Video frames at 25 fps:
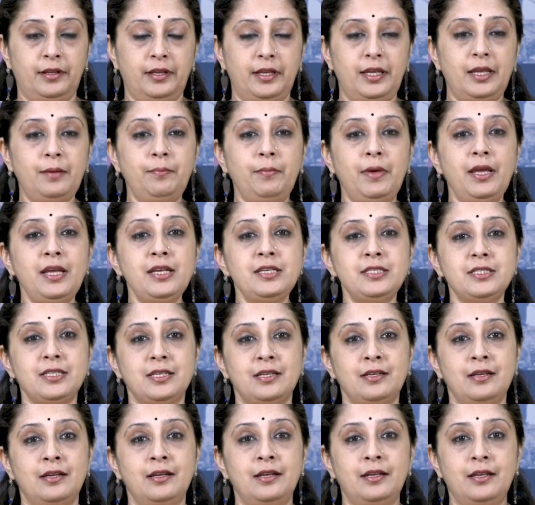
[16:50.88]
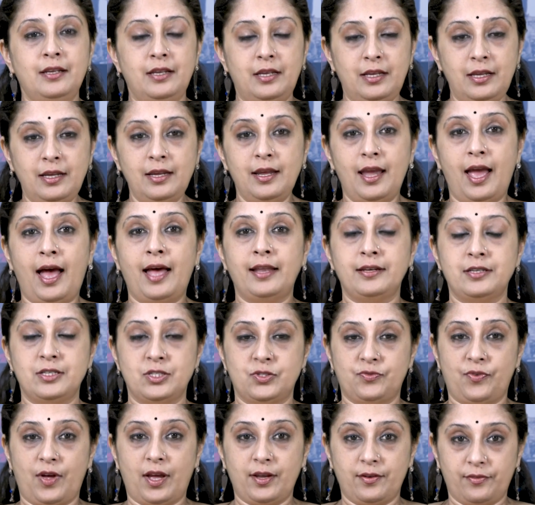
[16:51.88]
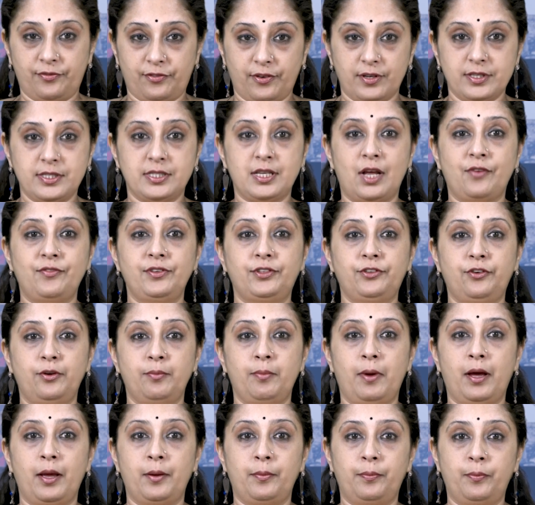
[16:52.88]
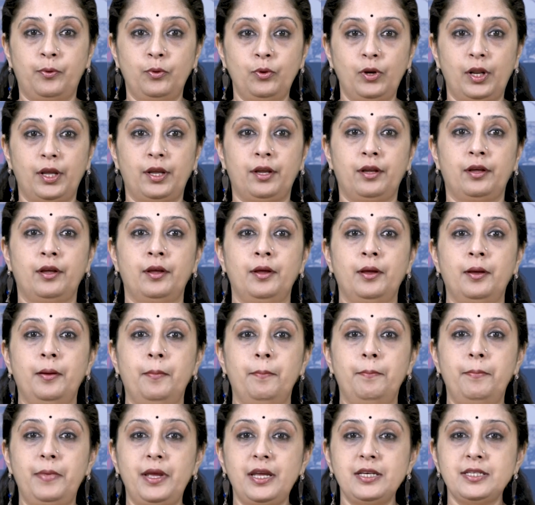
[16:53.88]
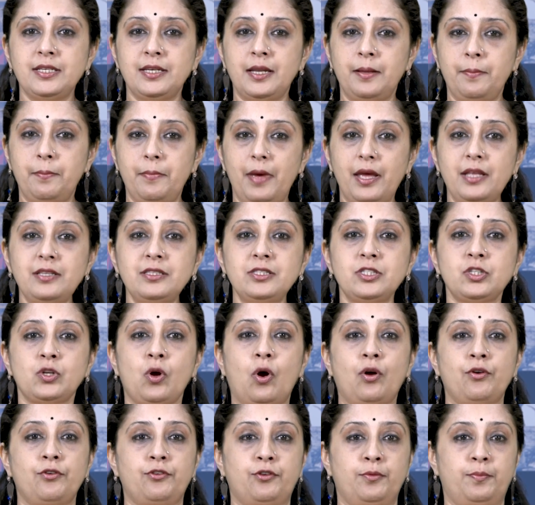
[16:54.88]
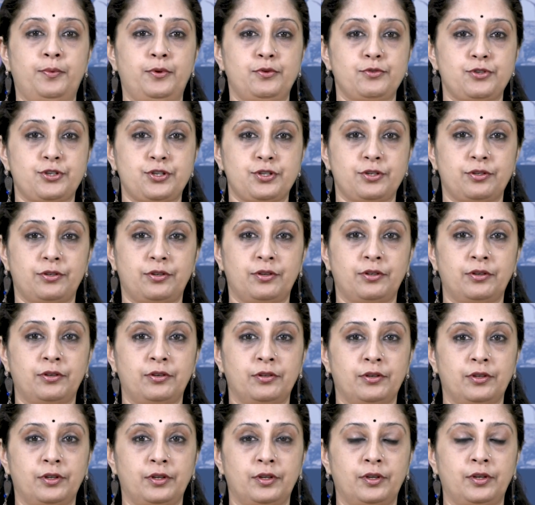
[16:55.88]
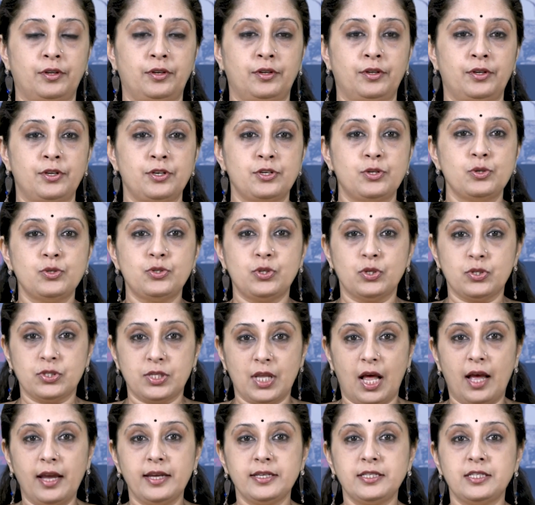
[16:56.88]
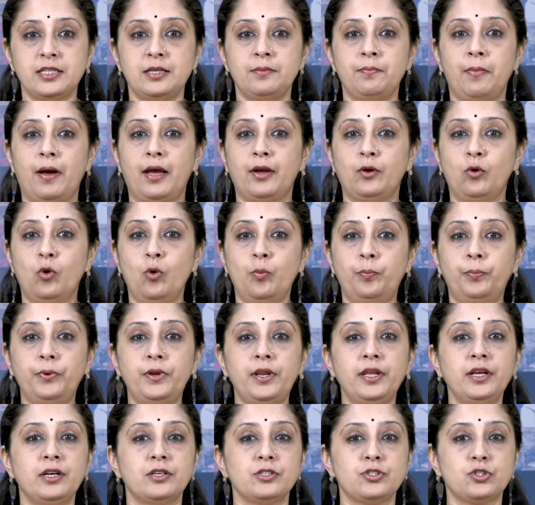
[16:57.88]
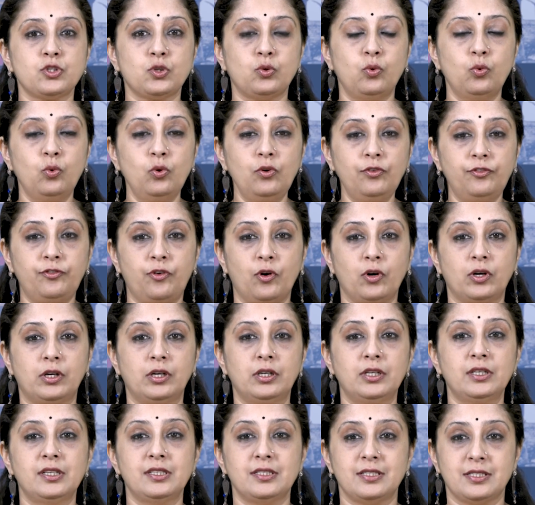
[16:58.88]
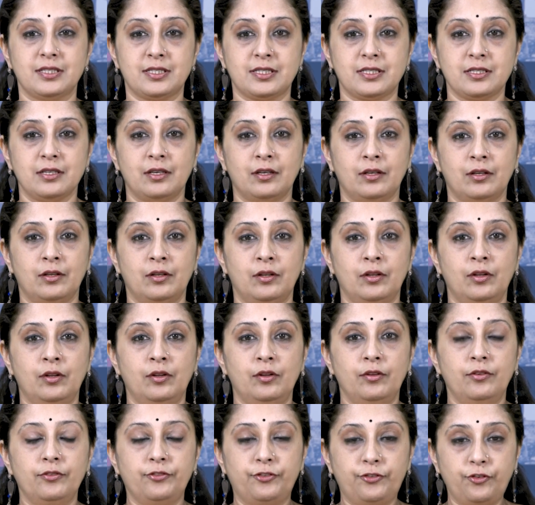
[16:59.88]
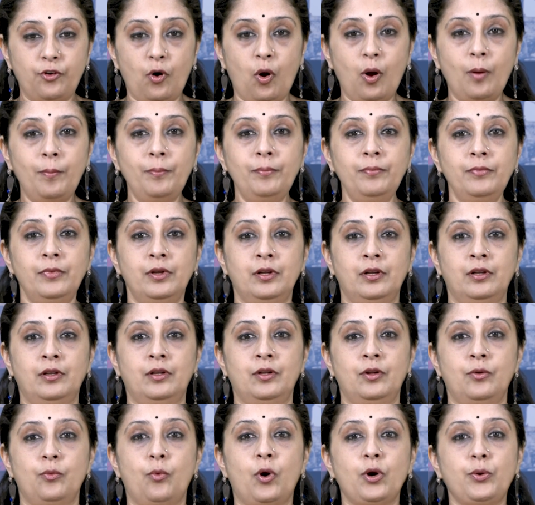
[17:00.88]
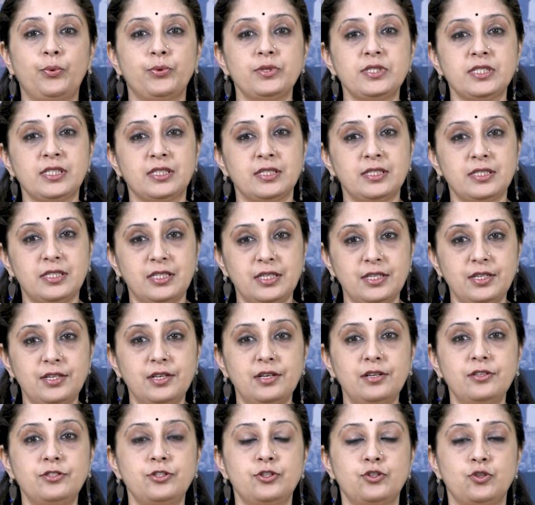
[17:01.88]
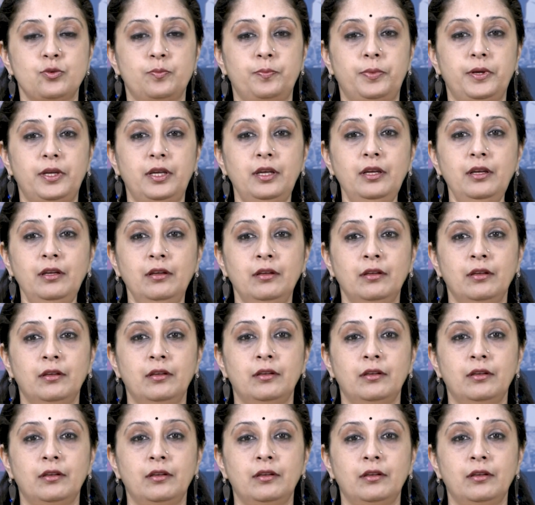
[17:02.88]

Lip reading: He and his wife, Savitribai Phule, made an immense contribution to society by opening a school for girls from what was considered to be